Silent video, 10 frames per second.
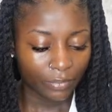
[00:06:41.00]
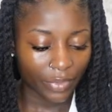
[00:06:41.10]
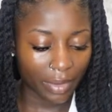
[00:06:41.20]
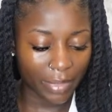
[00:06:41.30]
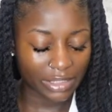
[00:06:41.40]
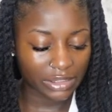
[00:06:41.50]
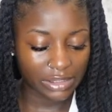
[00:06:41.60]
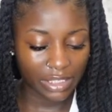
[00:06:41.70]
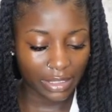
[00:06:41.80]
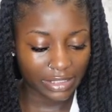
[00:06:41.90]
I might just
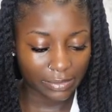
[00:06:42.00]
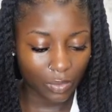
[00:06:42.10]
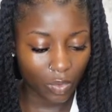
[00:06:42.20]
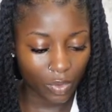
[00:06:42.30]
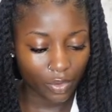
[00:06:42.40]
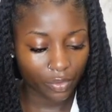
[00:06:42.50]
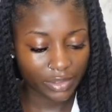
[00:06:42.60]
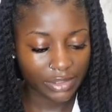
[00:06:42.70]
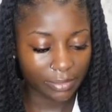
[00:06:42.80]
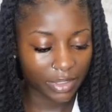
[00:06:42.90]
get like some oil or
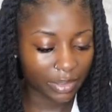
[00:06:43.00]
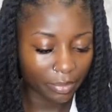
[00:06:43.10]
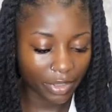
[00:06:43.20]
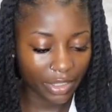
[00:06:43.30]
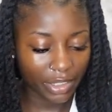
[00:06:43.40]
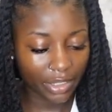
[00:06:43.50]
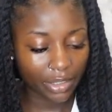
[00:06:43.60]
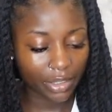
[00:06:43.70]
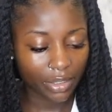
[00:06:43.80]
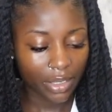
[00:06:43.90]
something and put it in
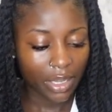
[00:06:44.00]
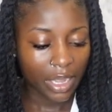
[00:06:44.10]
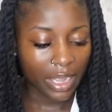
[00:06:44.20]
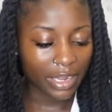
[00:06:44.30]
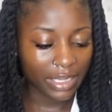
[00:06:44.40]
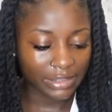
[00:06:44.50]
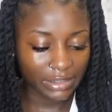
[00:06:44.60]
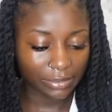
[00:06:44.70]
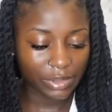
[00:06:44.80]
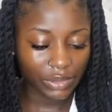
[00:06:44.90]
here. I got
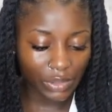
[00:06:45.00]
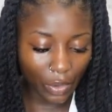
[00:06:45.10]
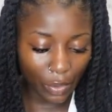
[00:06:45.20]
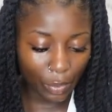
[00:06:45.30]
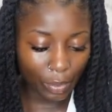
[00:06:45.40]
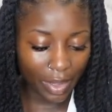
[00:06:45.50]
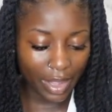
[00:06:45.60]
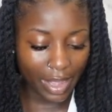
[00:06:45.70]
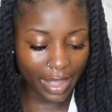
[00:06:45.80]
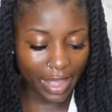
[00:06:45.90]
some soap.
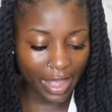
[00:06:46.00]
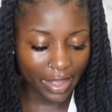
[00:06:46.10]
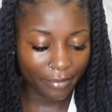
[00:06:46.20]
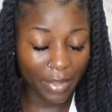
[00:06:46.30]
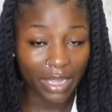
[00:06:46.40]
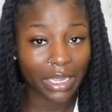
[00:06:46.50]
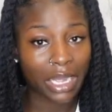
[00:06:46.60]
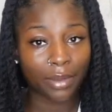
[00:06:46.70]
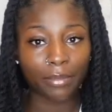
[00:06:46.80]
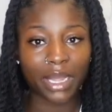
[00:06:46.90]
I have my
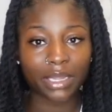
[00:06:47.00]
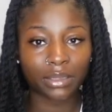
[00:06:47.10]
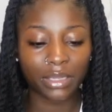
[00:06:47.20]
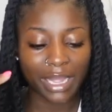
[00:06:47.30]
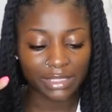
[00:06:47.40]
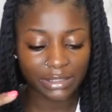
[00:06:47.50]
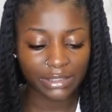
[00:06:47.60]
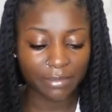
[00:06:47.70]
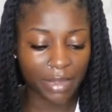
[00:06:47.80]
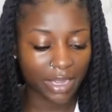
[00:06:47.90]
my glasses
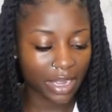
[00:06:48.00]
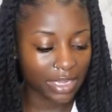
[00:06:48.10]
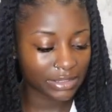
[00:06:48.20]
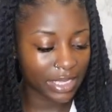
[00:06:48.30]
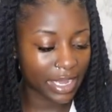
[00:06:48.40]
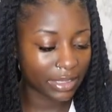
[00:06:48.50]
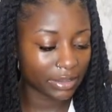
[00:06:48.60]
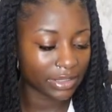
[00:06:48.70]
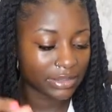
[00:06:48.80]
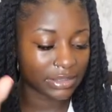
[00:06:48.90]
and my contact
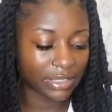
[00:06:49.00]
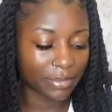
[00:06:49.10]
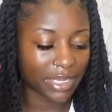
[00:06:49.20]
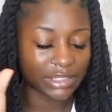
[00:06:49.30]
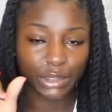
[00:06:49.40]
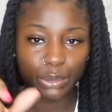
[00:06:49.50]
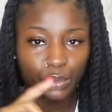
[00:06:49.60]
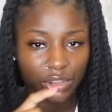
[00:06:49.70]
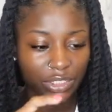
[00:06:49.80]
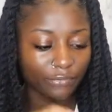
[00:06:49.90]
lenses and my
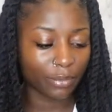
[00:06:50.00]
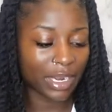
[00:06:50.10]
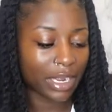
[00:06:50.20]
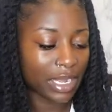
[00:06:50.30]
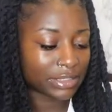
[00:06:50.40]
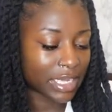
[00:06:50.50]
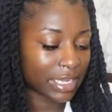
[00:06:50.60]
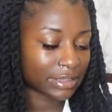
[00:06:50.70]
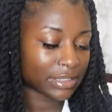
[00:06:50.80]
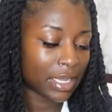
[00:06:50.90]
solution for my
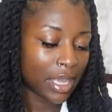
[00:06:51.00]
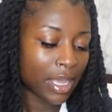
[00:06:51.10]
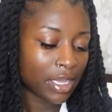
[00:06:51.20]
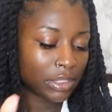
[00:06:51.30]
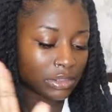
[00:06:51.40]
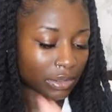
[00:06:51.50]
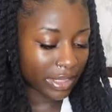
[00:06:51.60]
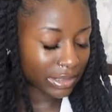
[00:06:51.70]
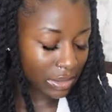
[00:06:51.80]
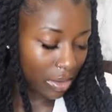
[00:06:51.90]
contacts. So
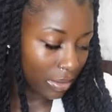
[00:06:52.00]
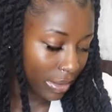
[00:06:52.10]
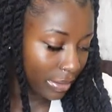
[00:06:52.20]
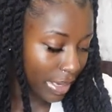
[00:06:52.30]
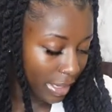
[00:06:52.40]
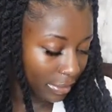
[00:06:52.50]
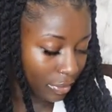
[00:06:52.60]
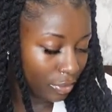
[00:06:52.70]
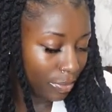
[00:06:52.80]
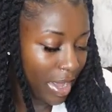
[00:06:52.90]
that's all in that
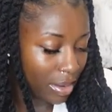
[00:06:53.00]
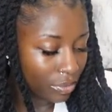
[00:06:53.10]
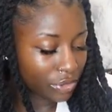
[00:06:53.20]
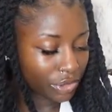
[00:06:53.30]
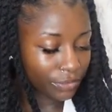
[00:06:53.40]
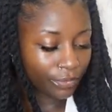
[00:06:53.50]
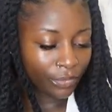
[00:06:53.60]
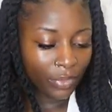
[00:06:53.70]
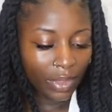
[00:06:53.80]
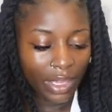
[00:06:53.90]
little pouch.
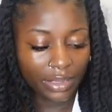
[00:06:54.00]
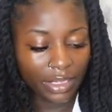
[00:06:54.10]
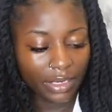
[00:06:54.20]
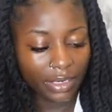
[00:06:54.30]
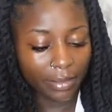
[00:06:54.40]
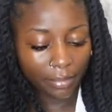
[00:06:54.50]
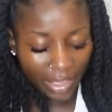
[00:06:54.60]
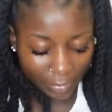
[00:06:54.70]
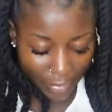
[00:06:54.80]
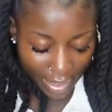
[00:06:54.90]
And then in a
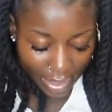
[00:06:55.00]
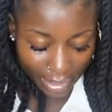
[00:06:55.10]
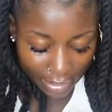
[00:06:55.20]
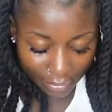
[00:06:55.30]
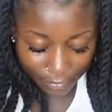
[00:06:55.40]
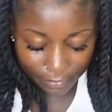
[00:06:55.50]
big bag,